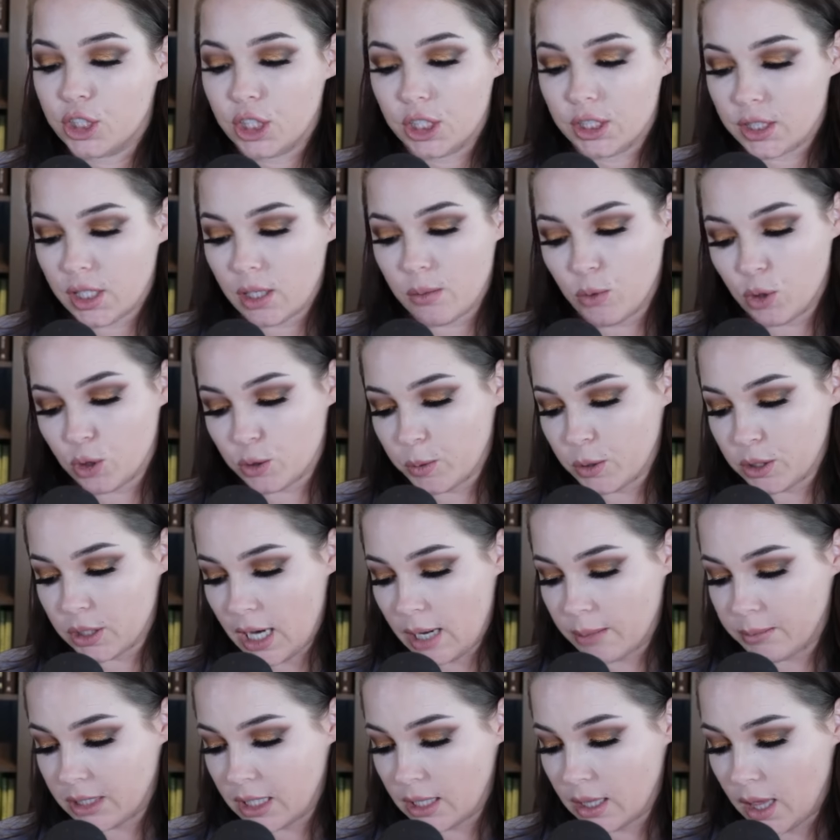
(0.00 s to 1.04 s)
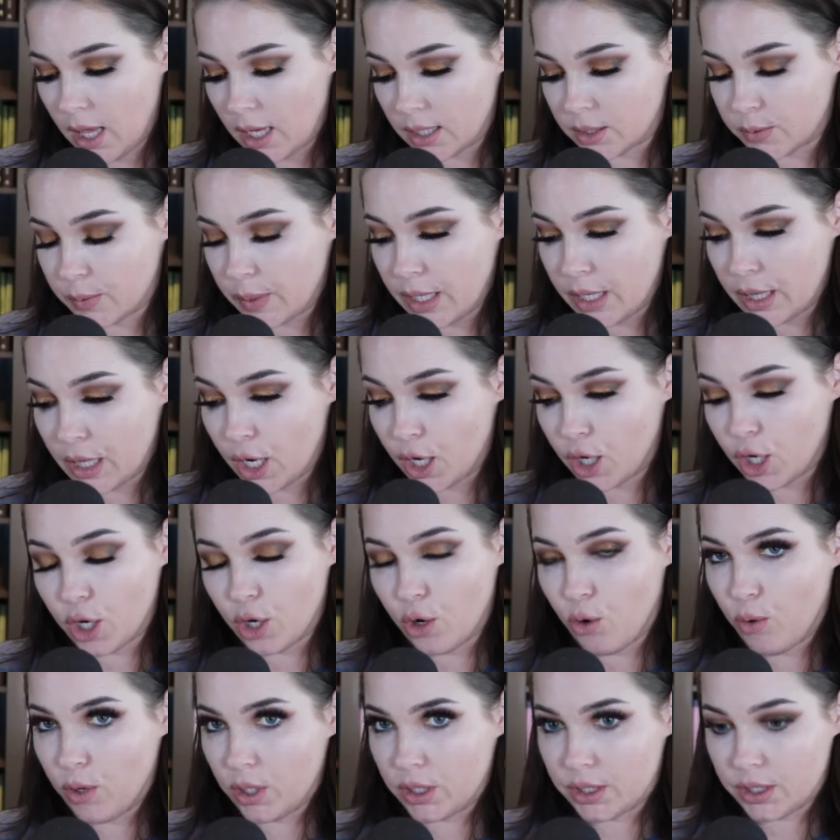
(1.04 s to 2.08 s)
She said multiple times in the last week that
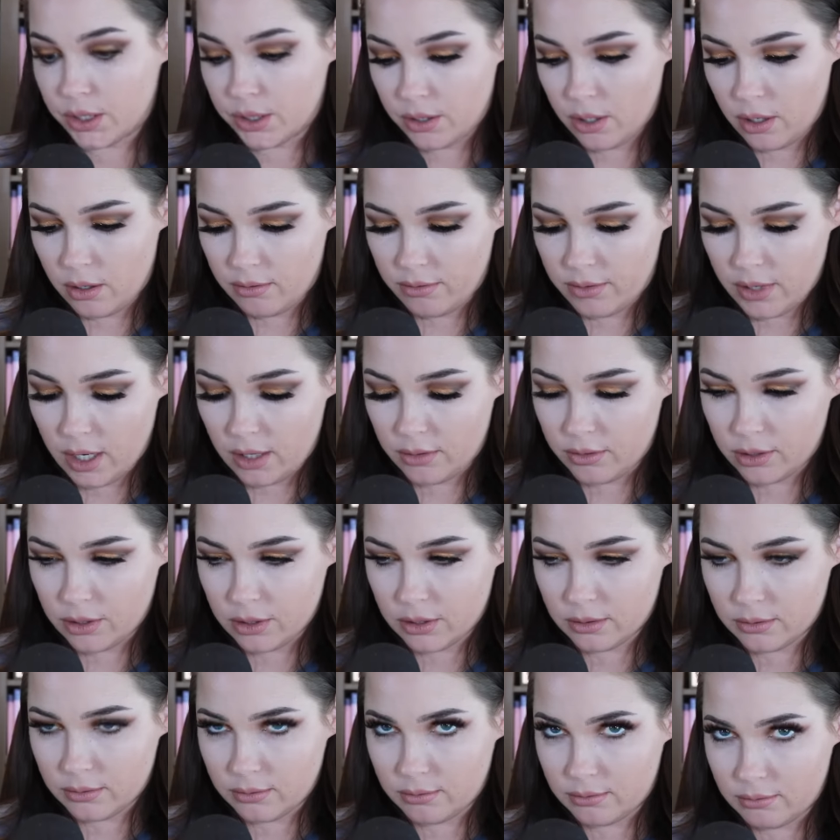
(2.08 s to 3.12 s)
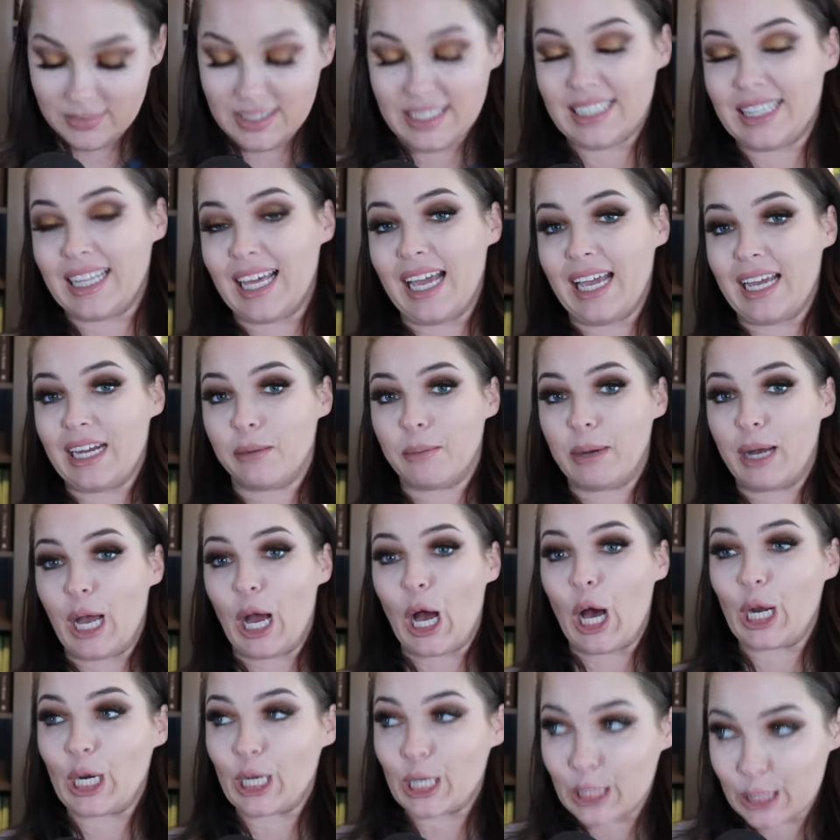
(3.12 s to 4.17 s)
her course has gone viral. Get the
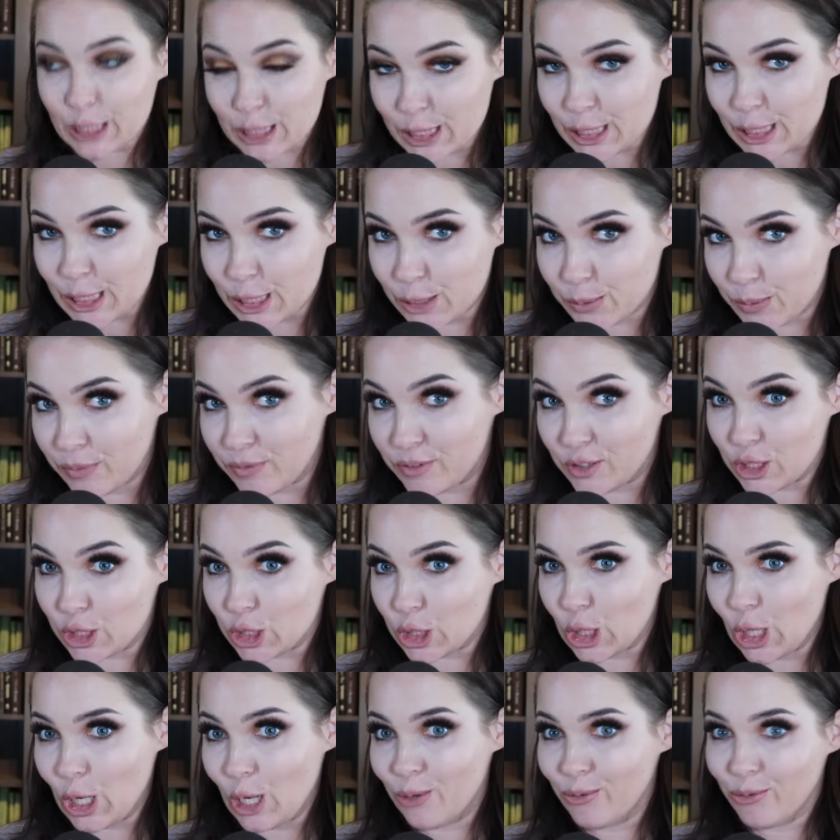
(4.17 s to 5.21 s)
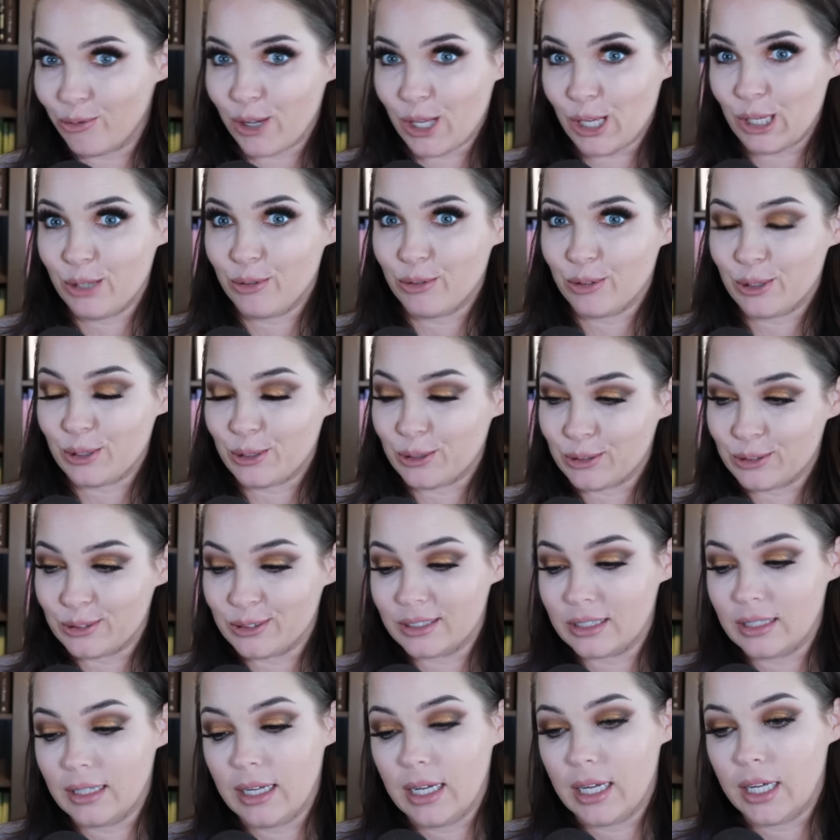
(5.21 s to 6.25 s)
antibiotics, because we've just gone viral.
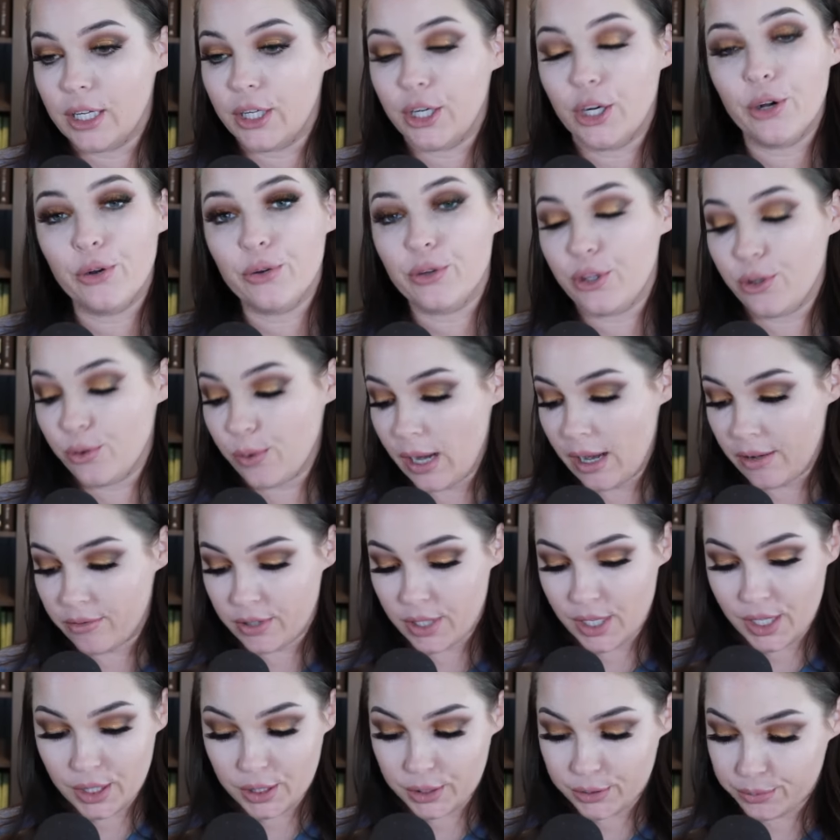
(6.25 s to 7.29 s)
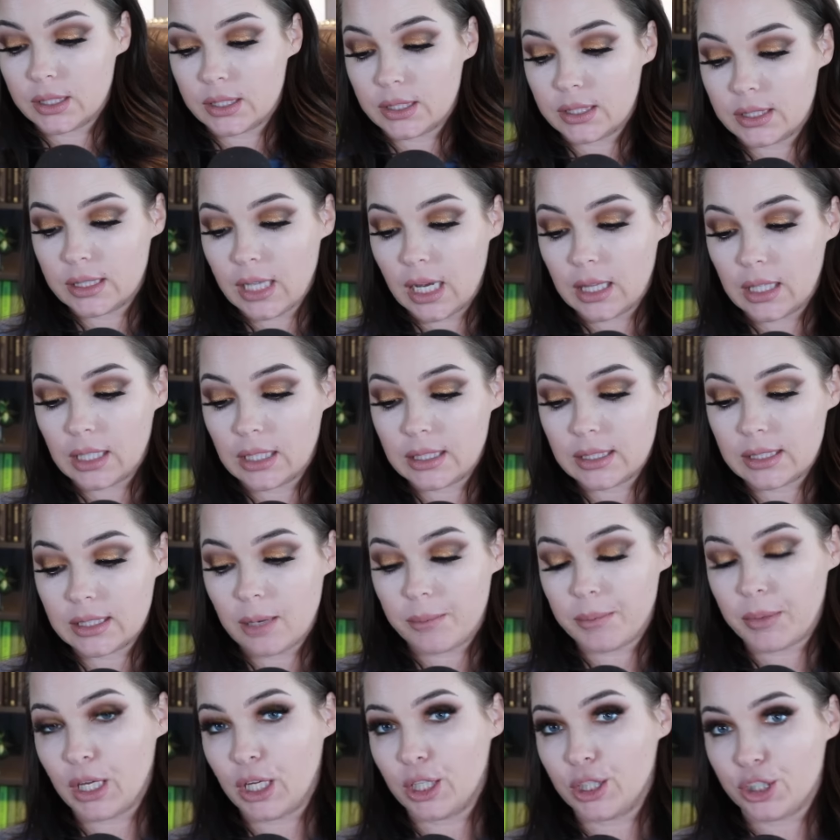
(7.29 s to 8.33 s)
No, you have not. Selling
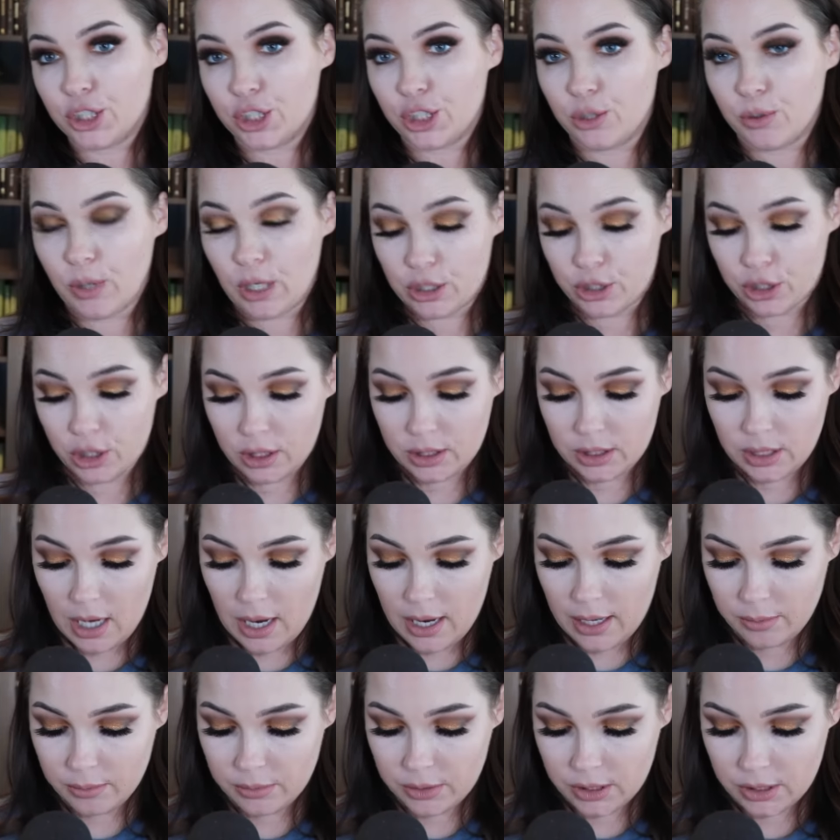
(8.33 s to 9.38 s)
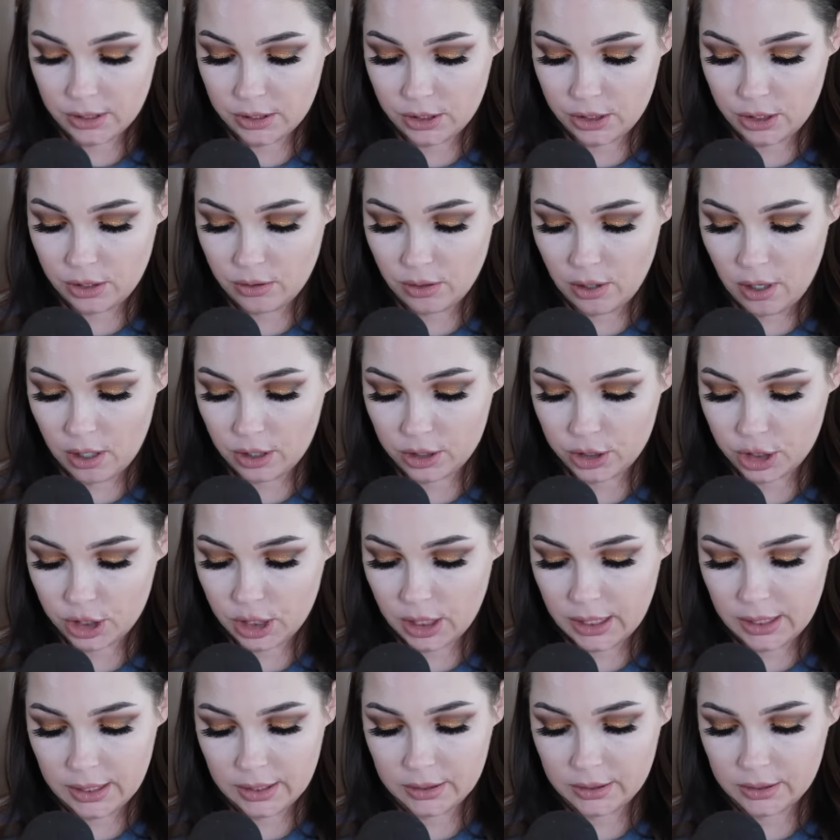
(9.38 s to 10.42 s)
something 200 times since you launched
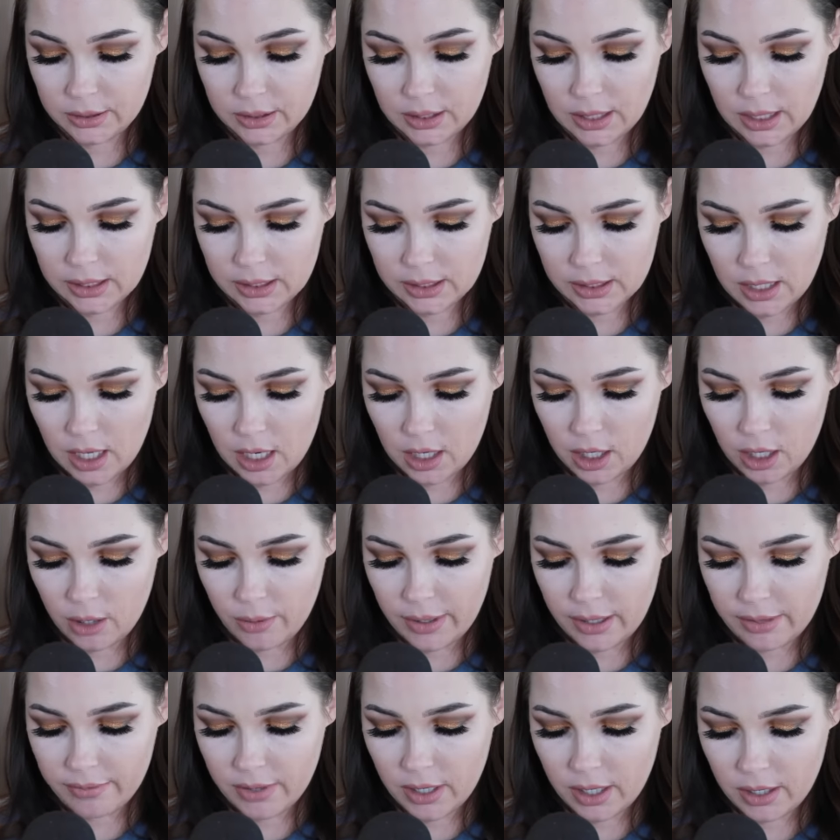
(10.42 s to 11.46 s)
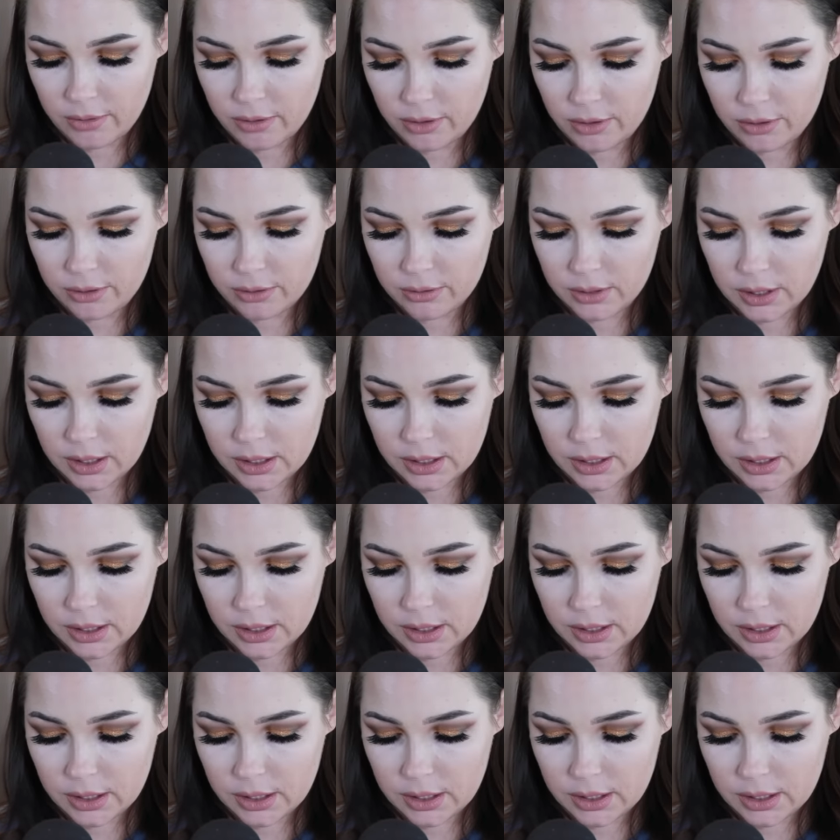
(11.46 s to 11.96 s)
it That's not going viral.